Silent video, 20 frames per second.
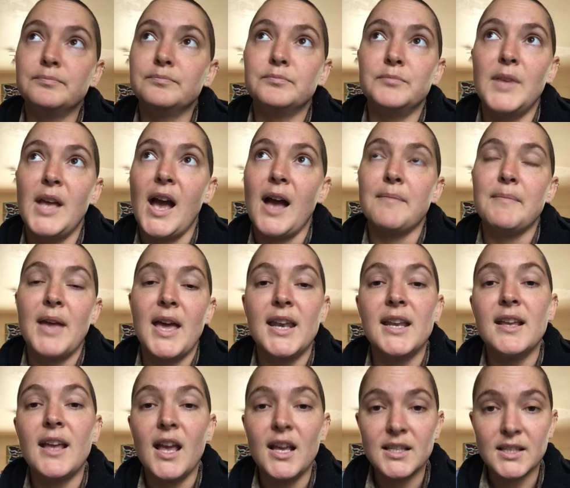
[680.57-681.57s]
Yeah,
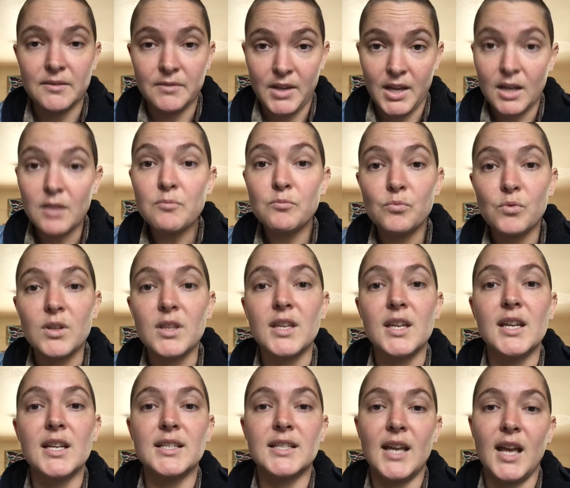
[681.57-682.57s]
any case of like
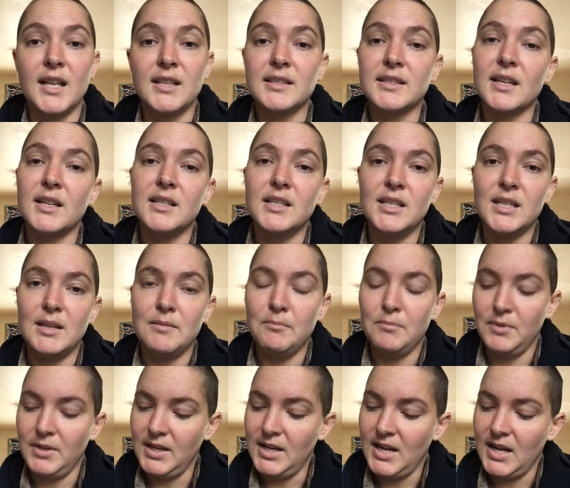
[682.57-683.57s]
really intense like deep
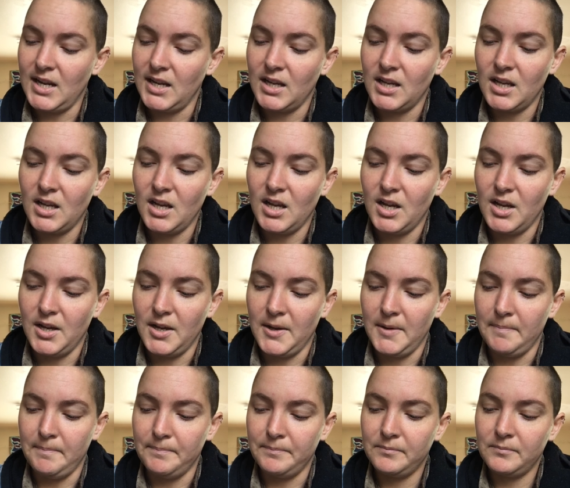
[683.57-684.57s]
bleeding.
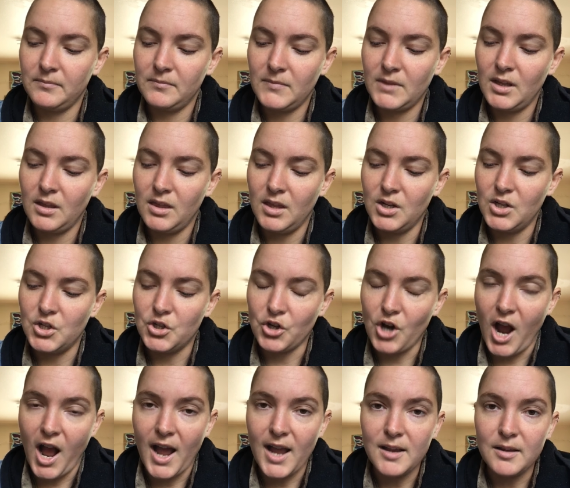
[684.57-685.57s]
The
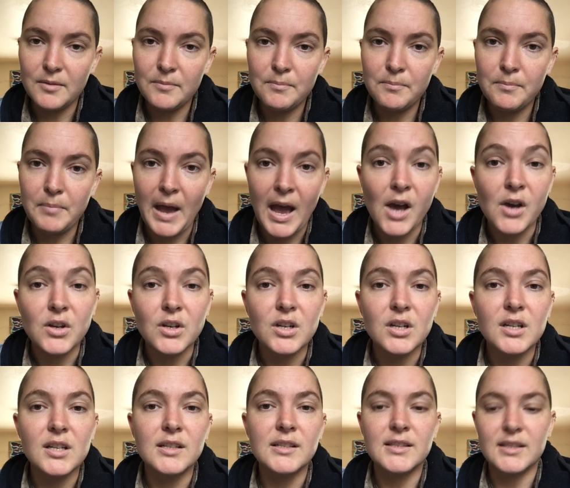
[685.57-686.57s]
dry powder
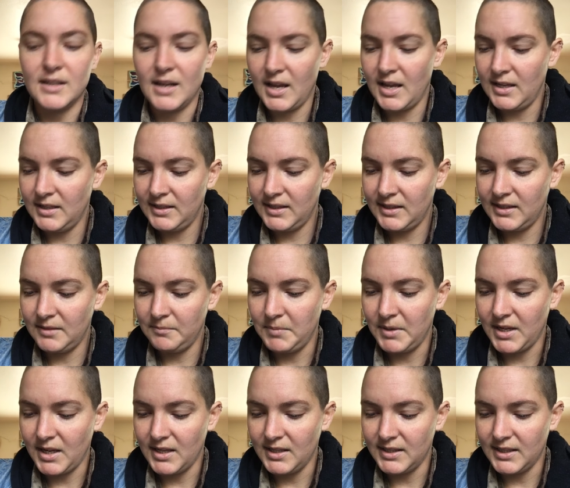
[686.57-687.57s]
is nice
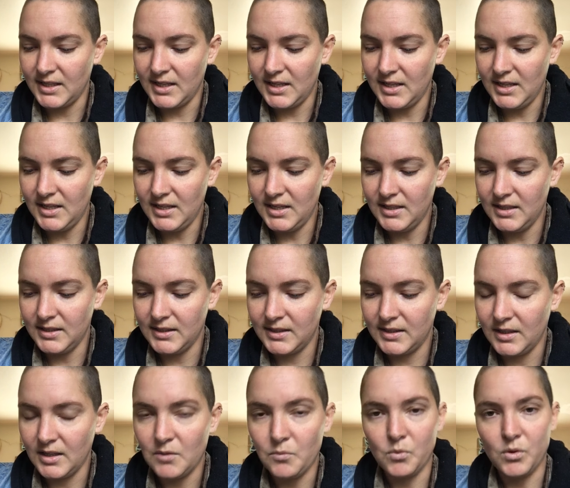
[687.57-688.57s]
because
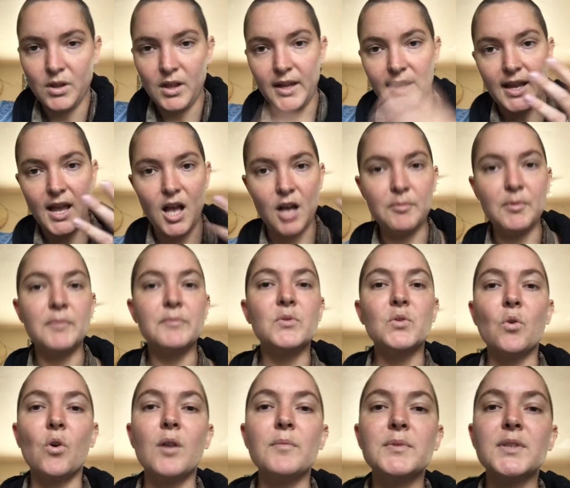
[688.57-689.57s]
it will like help
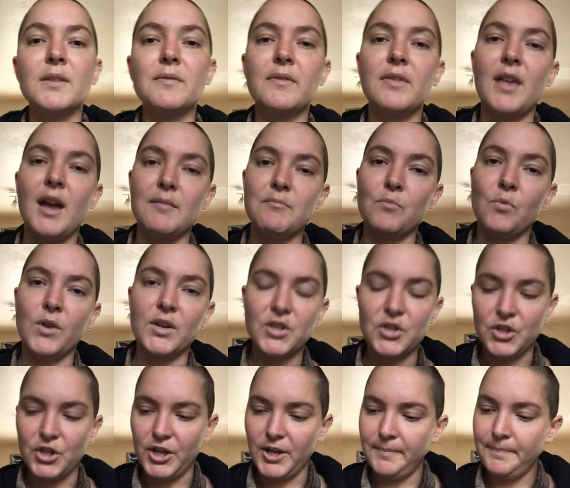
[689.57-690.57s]
absorb some of that
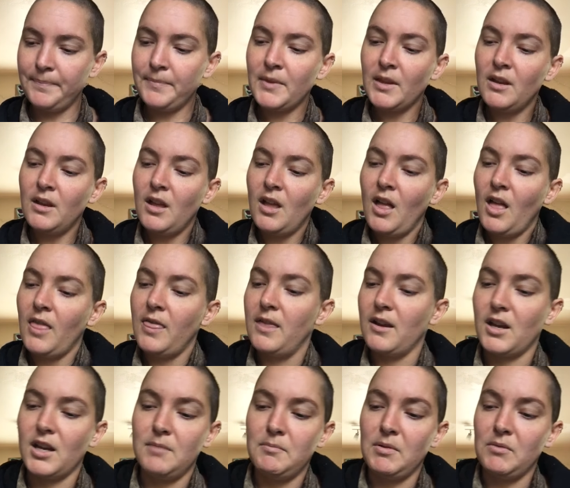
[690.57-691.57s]
moisture. They're
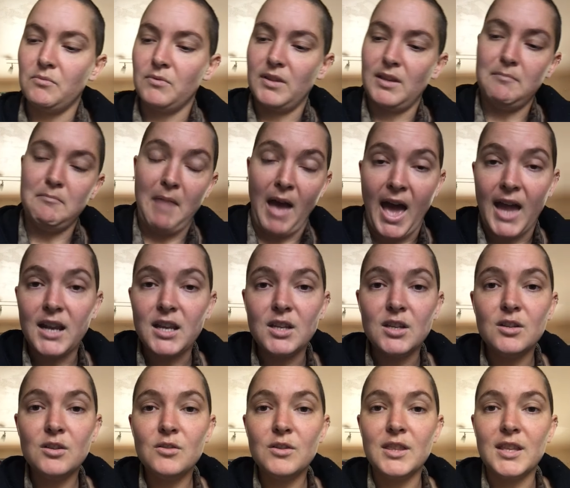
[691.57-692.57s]
going to be really mad at
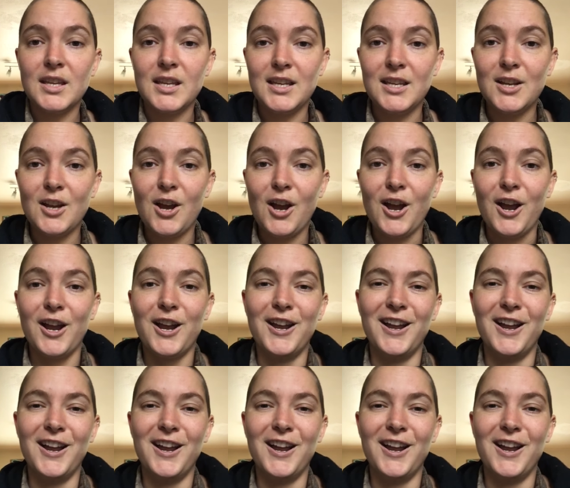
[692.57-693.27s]
you in the ER